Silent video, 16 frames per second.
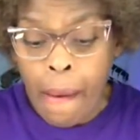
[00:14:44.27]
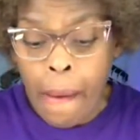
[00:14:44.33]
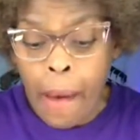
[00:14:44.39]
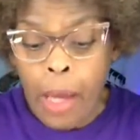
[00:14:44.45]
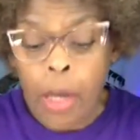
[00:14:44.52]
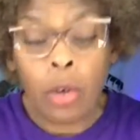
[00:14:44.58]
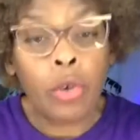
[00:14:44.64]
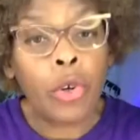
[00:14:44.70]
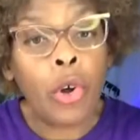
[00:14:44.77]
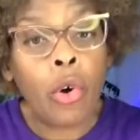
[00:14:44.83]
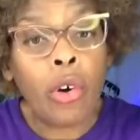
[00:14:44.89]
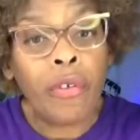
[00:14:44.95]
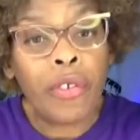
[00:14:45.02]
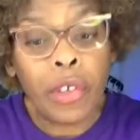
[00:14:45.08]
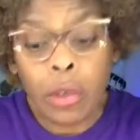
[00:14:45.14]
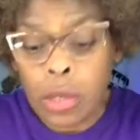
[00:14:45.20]
I don't know
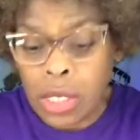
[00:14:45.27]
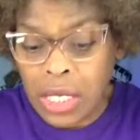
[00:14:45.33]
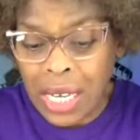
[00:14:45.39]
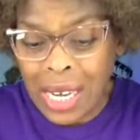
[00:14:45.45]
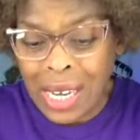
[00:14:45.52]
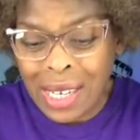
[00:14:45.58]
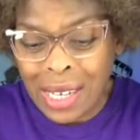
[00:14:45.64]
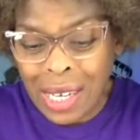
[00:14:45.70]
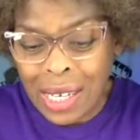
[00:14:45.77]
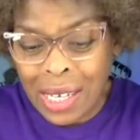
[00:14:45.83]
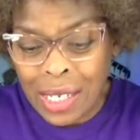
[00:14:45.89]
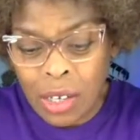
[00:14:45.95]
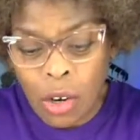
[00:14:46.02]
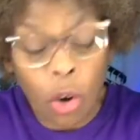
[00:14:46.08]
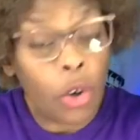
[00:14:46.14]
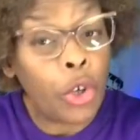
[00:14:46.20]
if you stayed
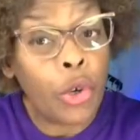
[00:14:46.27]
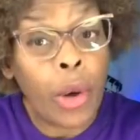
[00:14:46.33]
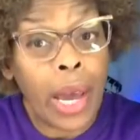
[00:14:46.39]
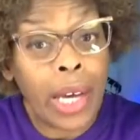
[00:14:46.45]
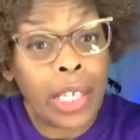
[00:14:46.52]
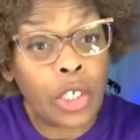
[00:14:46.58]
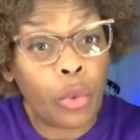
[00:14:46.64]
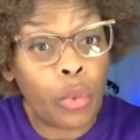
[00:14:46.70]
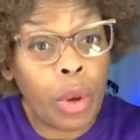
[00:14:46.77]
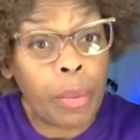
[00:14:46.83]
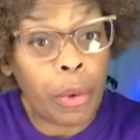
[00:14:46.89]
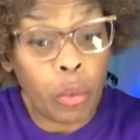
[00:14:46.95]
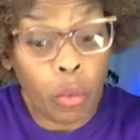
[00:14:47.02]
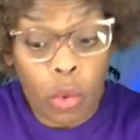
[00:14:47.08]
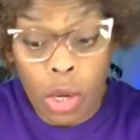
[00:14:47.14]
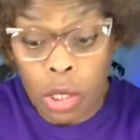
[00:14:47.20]
in or you had to rip
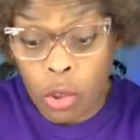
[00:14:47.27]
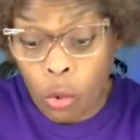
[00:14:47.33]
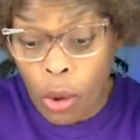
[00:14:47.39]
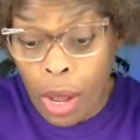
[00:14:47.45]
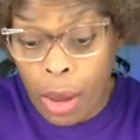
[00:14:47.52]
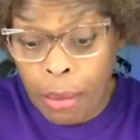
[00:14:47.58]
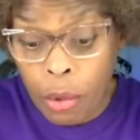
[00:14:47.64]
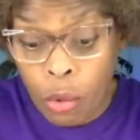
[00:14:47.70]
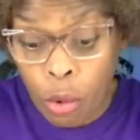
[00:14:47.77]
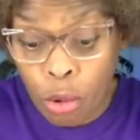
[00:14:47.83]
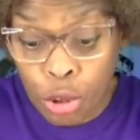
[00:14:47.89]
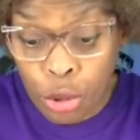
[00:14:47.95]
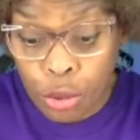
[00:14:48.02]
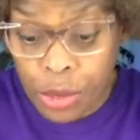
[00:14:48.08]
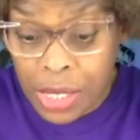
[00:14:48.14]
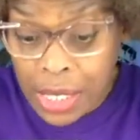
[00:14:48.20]
and run, grab
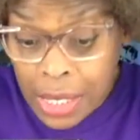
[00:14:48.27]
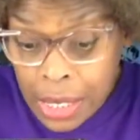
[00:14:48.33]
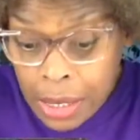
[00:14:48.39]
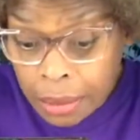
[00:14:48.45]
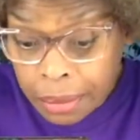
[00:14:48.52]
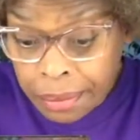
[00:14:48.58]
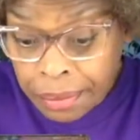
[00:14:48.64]
groceries,